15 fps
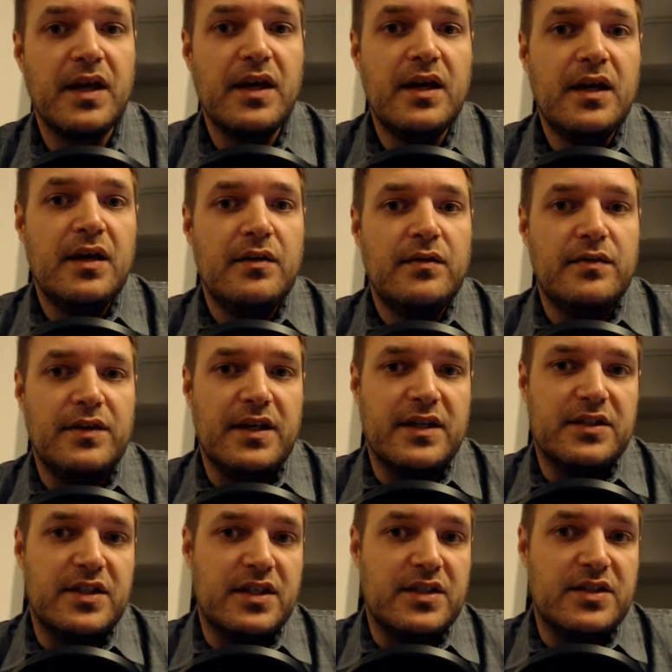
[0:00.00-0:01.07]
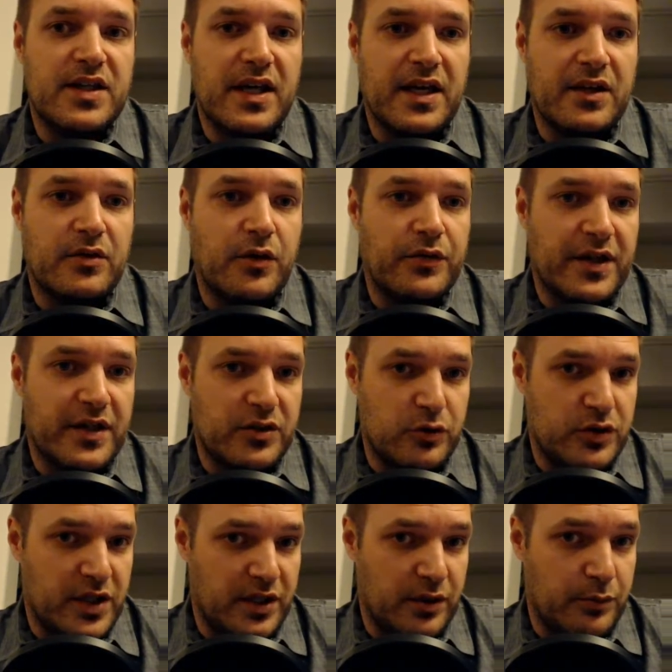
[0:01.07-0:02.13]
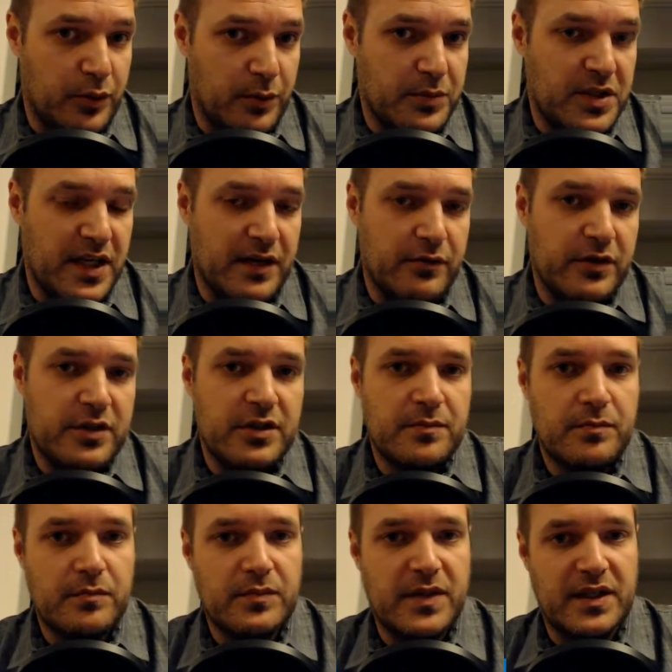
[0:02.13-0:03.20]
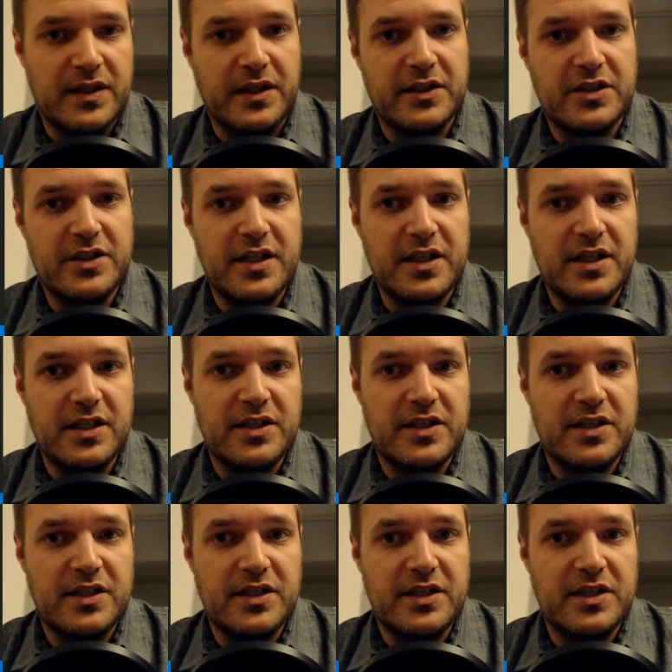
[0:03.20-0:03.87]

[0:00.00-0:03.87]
This is in contrast to general purpose language. Think like C, C#,